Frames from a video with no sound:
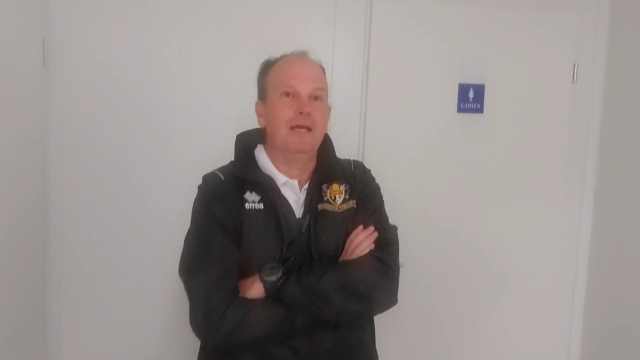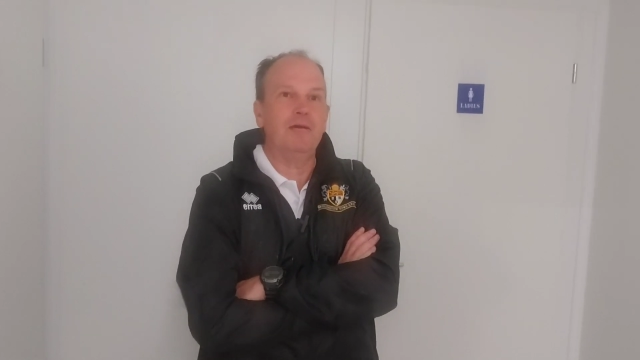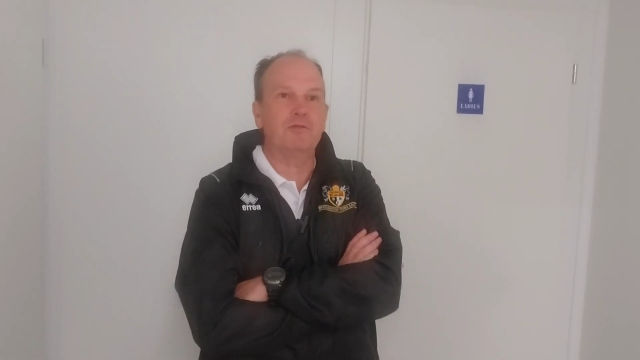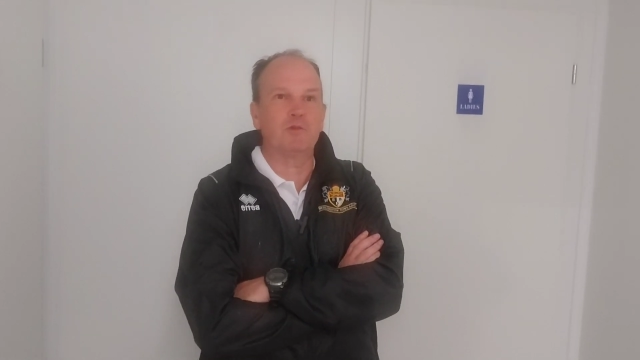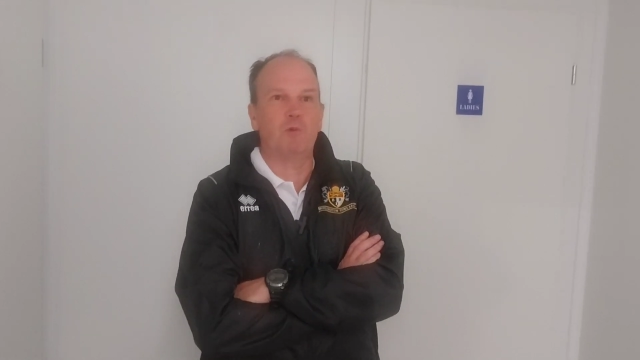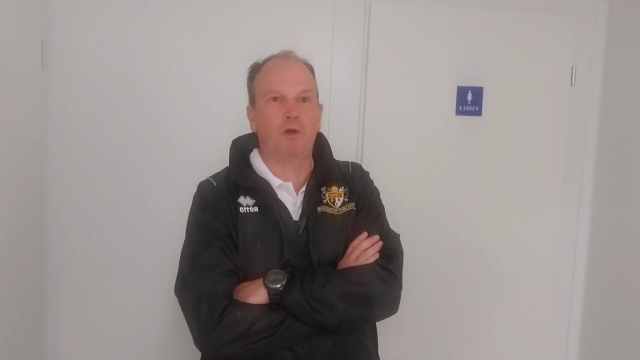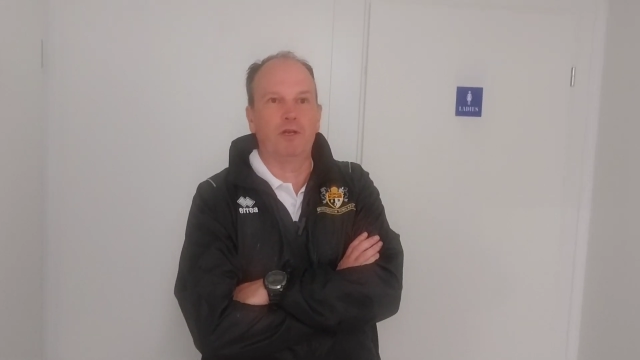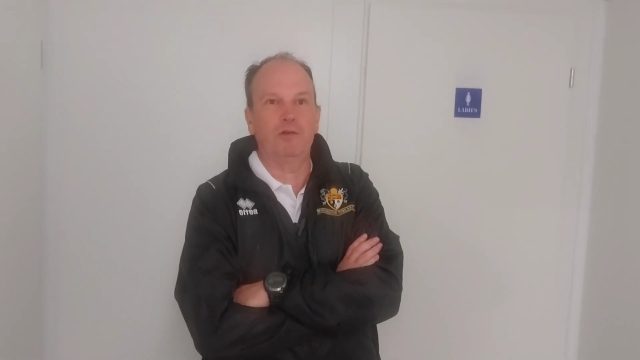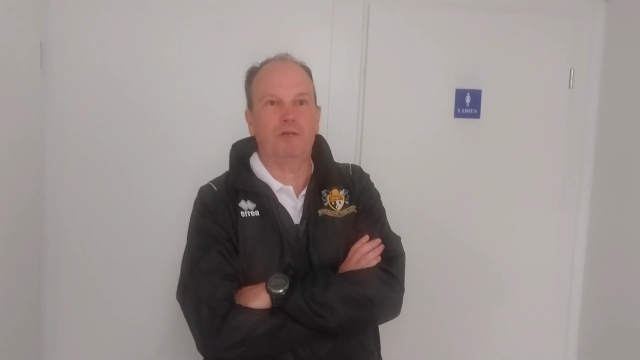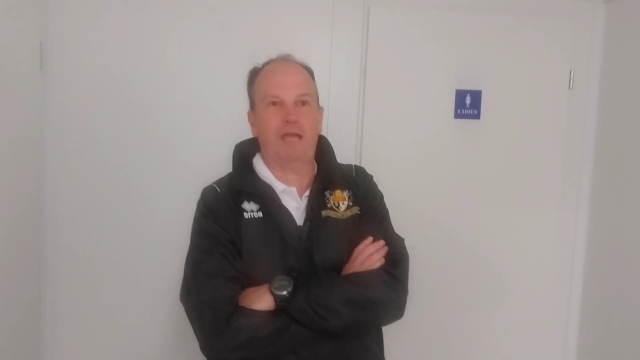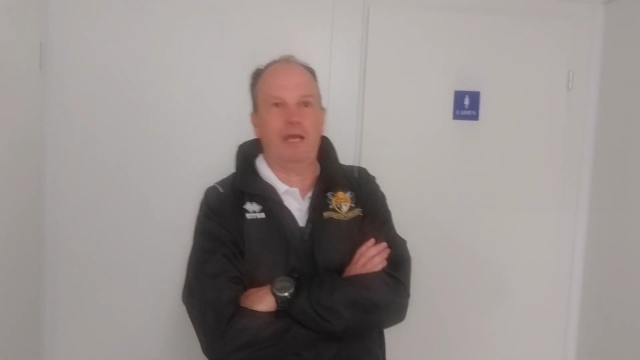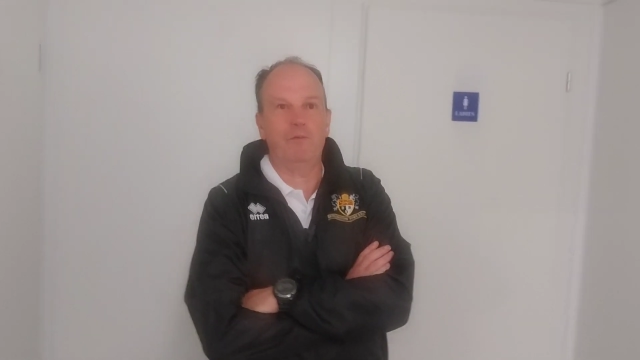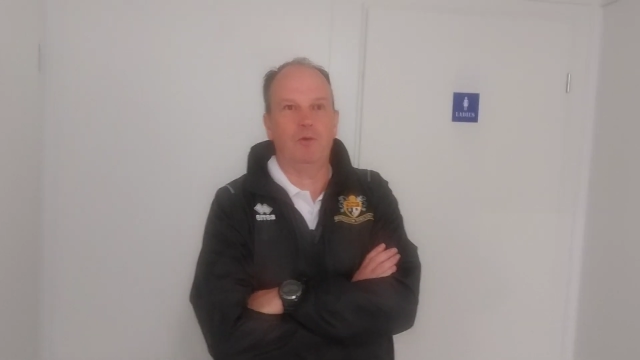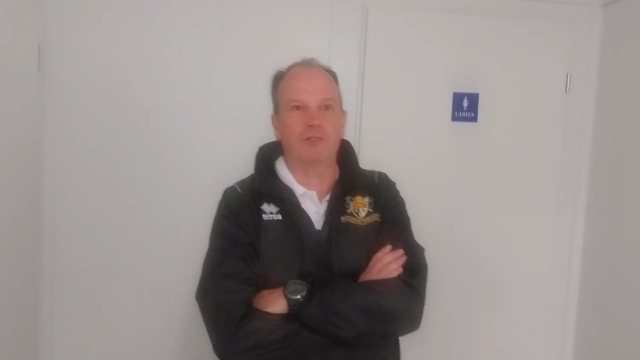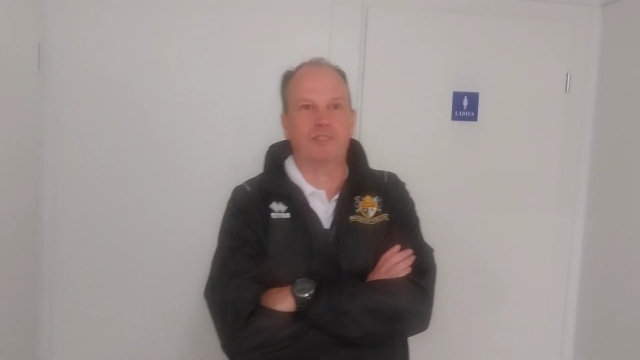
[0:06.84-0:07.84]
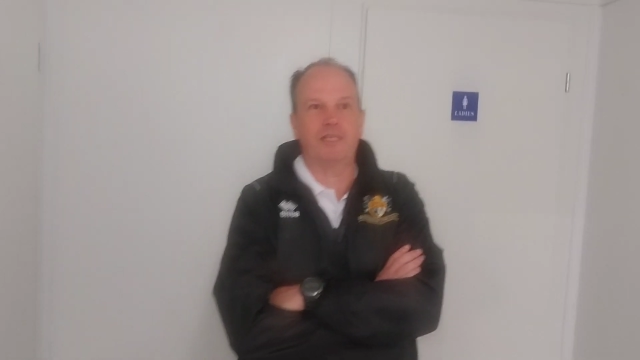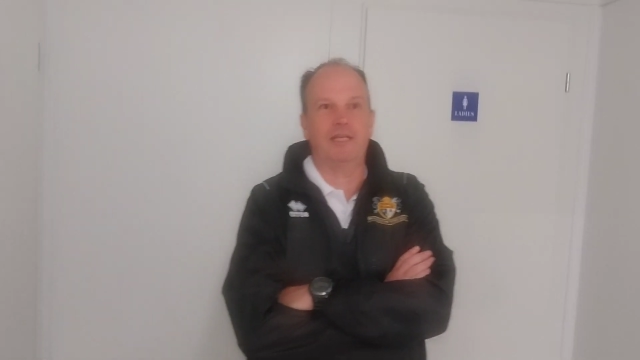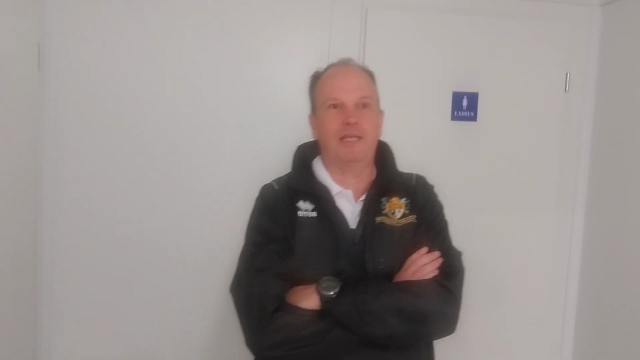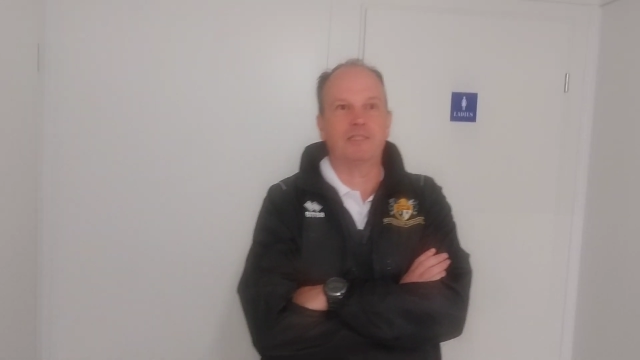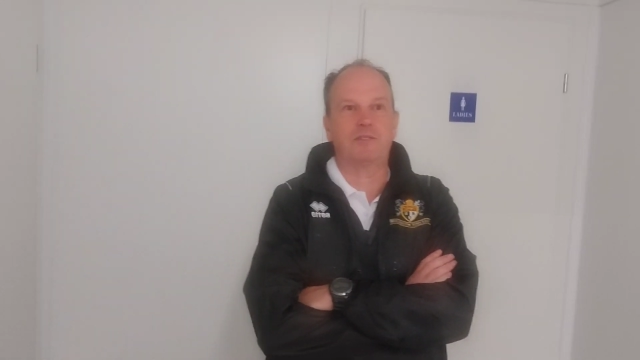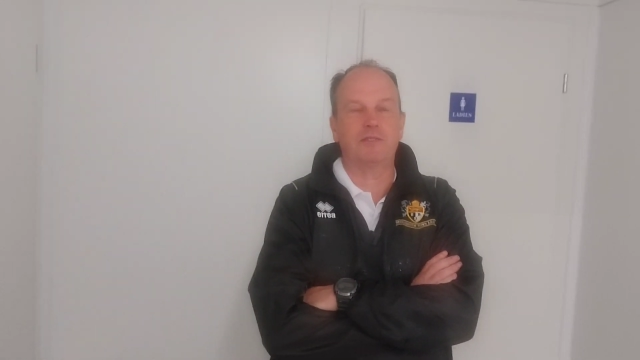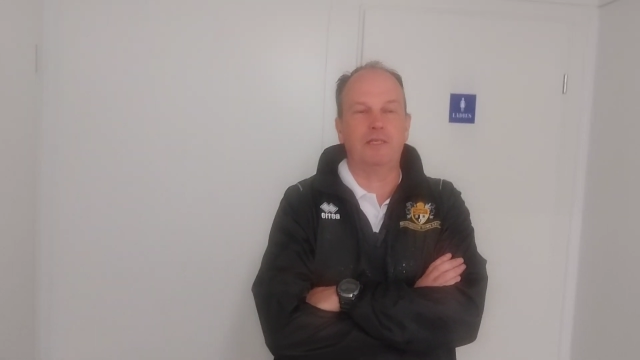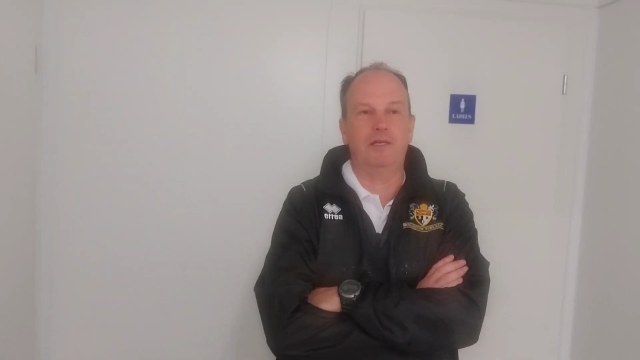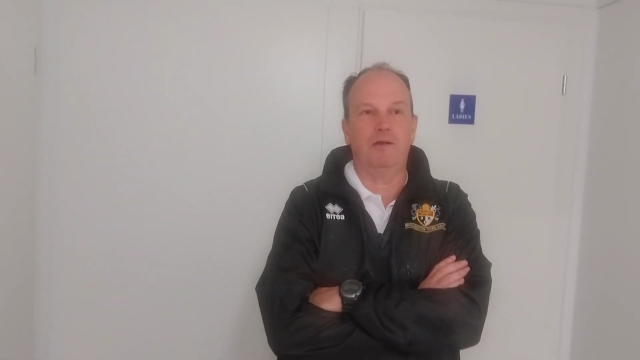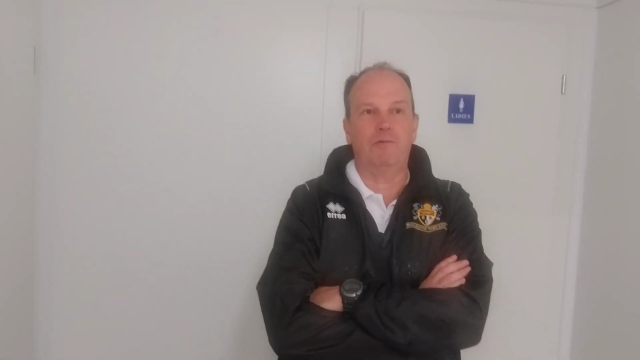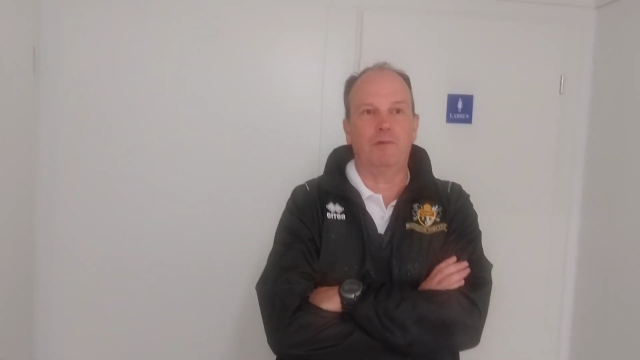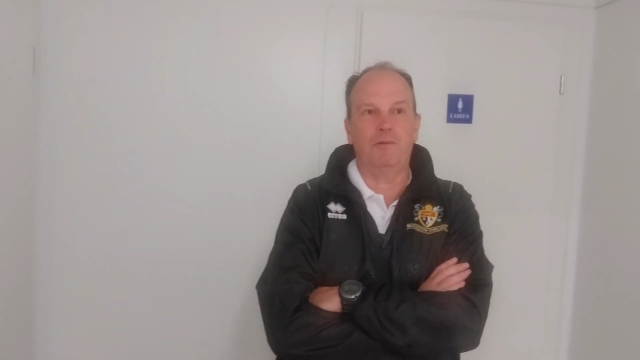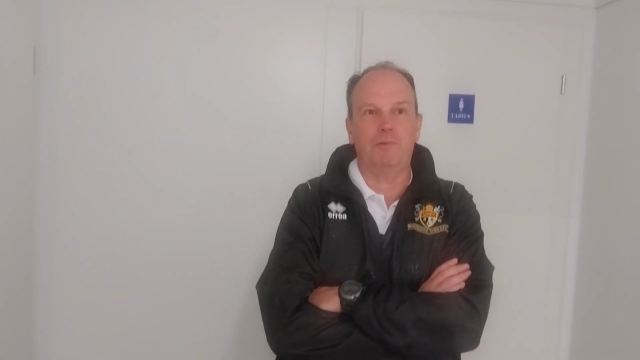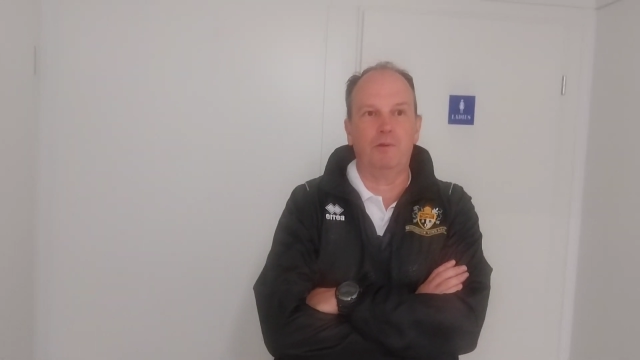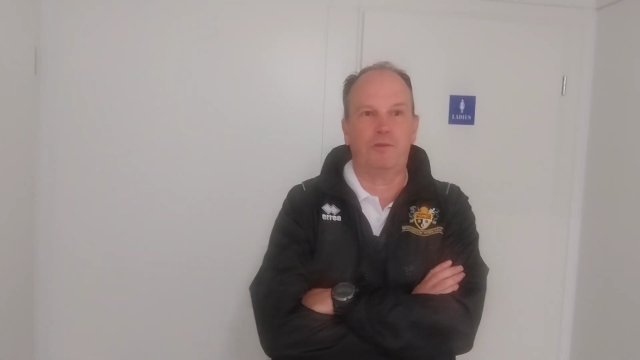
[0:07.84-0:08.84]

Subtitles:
It was a 1-0 game, wasn't it?